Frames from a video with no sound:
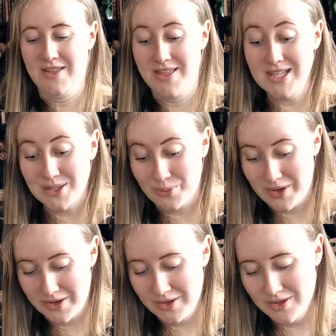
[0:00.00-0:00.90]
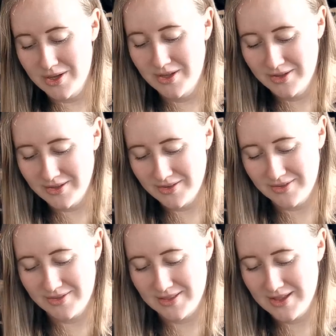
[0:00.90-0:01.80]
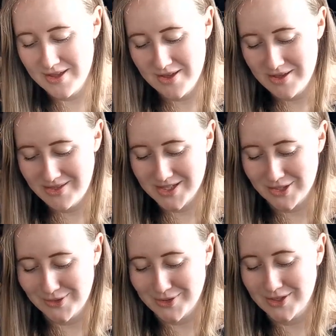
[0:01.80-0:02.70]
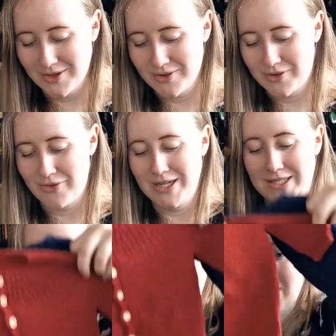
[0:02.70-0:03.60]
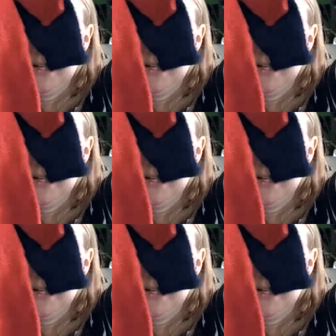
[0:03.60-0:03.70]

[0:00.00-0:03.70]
this one, this will look crazy.